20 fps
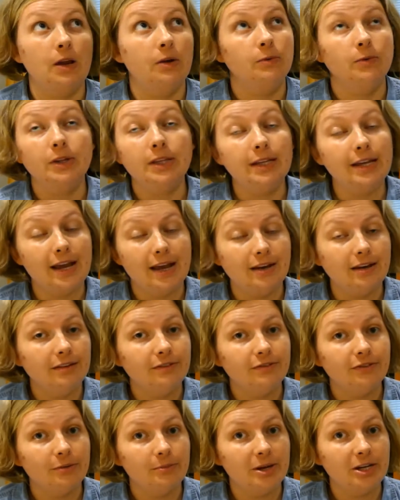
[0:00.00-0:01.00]
really any
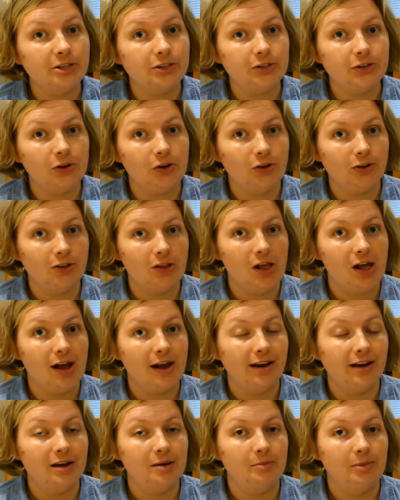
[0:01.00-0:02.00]
information
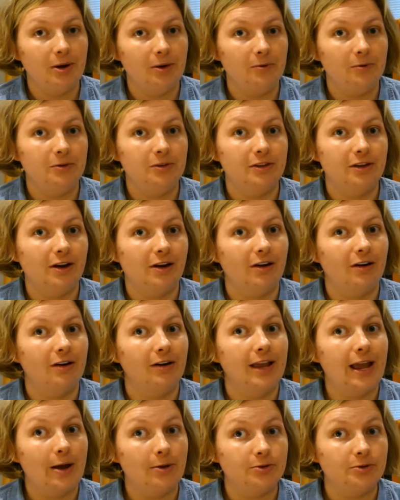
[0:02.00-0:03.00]
online about their
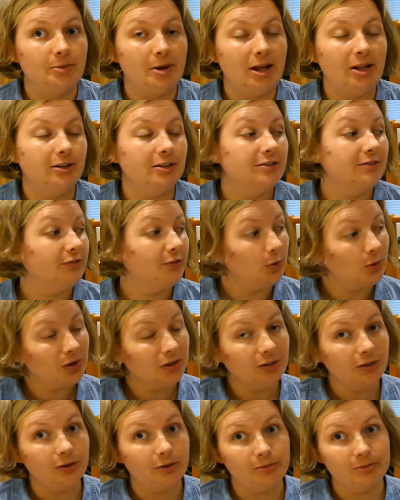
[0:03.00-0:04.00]
Counterbalance floor
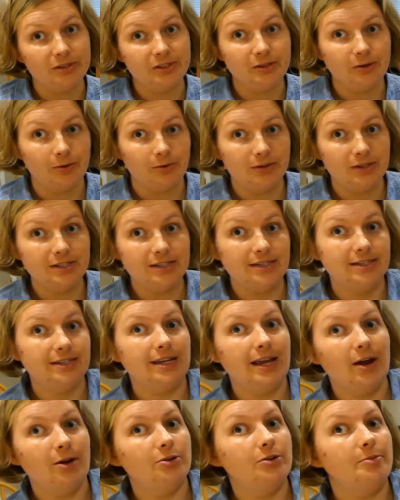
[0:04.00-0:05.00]
looms. So this is a
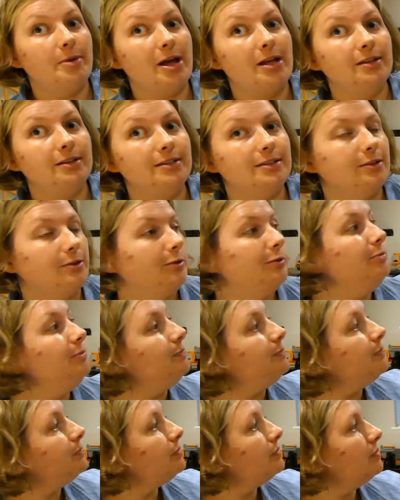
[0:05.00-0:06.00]
Counterbalance loom,
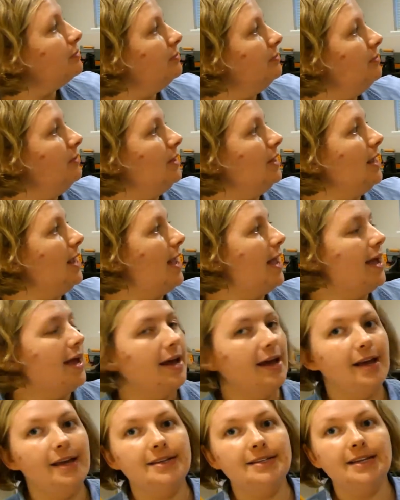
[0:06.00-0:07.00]

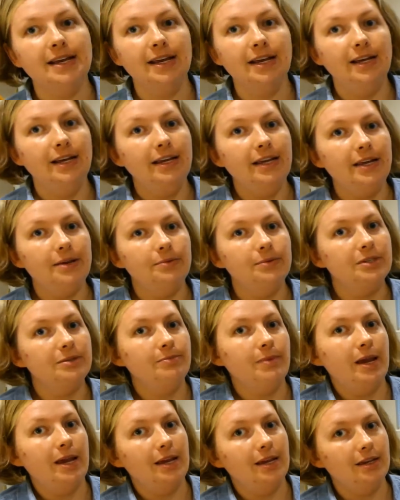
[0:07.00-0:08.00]
and it was
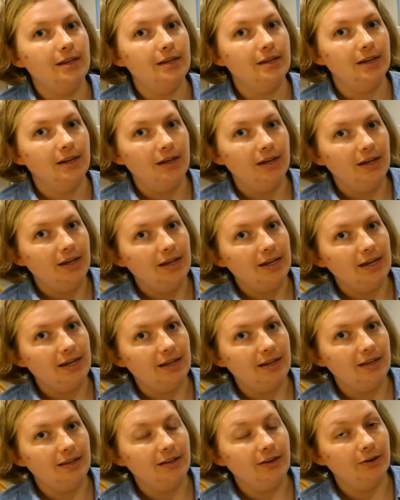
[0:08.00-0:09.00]
made
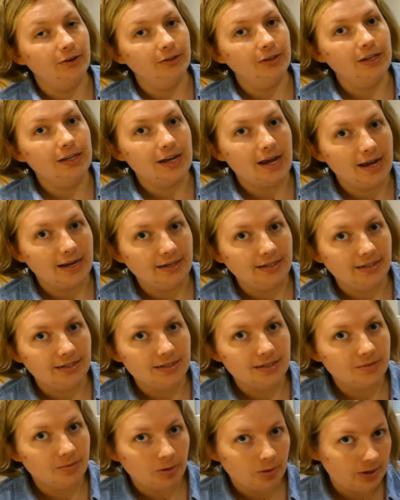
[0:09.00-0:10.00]
in the early
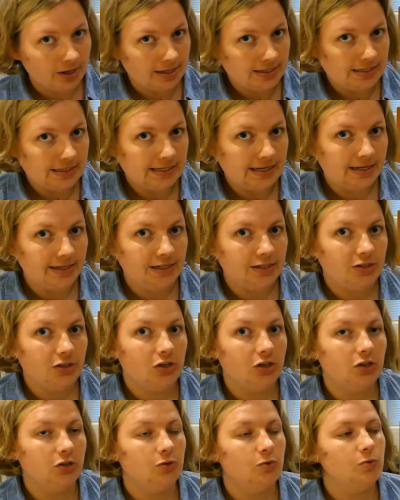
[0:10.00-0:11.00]
90s, about
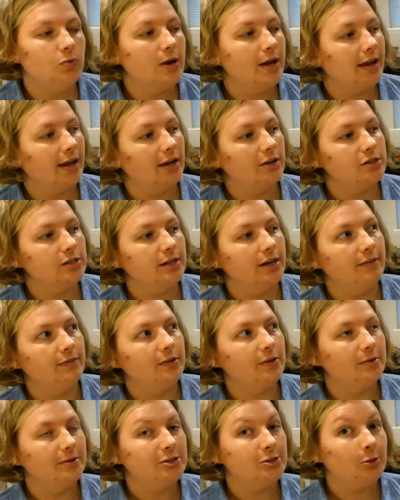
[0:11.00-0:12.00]
1992, and I actually have
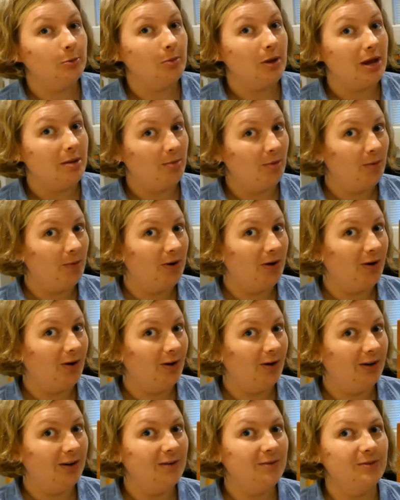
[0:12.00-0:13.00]
the original paperwork
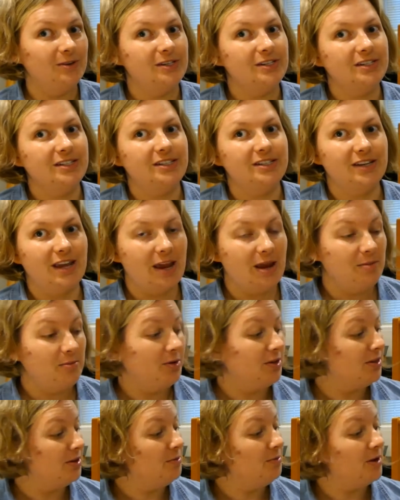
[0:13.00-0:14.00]
on it, which came
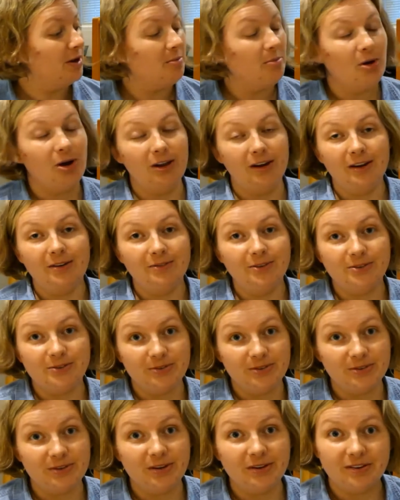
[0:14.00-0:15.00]
with it when I bought it, which
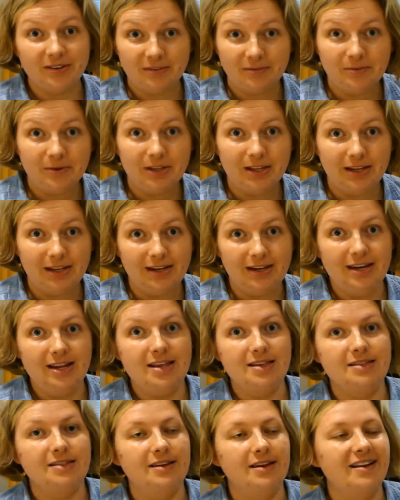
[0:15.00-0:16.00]
was really a
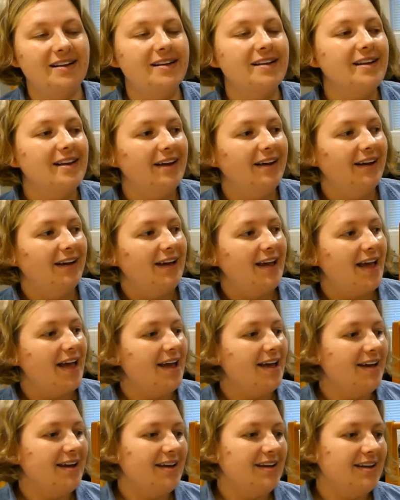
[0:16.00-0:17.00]
neat thing.
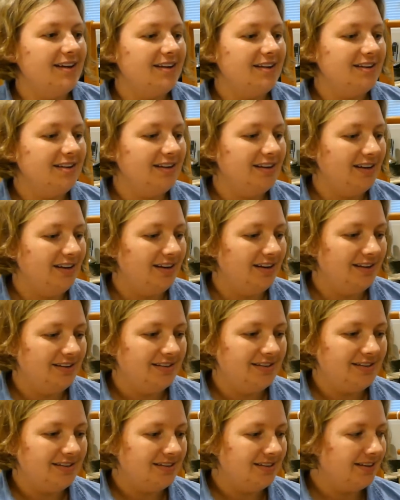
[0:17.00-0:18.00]
And
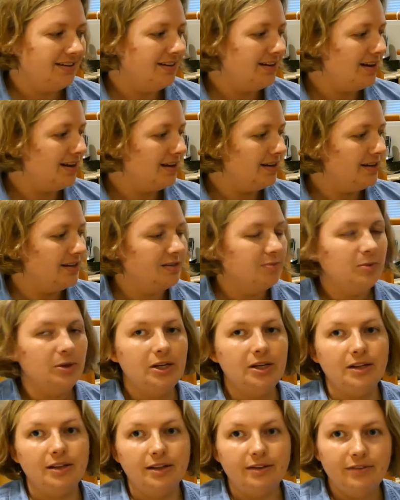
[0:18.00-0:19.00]
it has
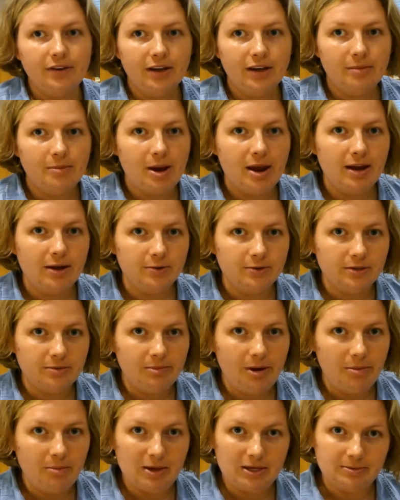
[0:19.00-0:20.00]
been living at my house in
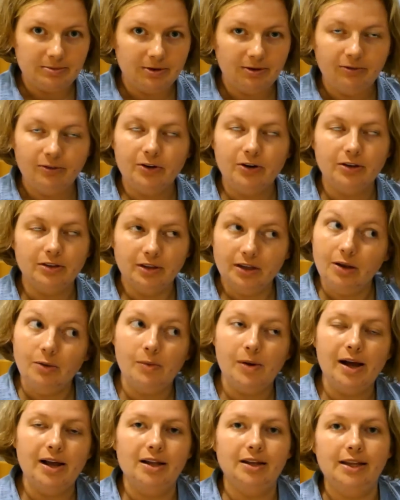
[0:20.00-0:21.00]
my basement for a little
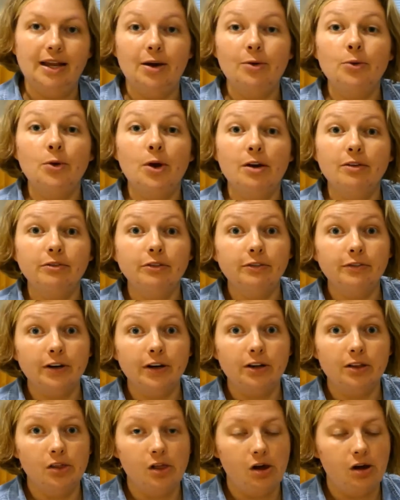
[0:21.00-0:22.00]
while now, not for
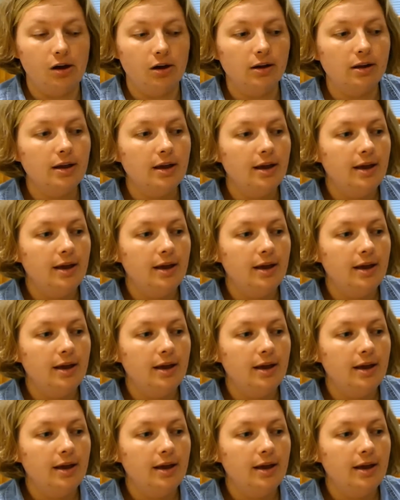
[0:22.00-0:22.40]
very long,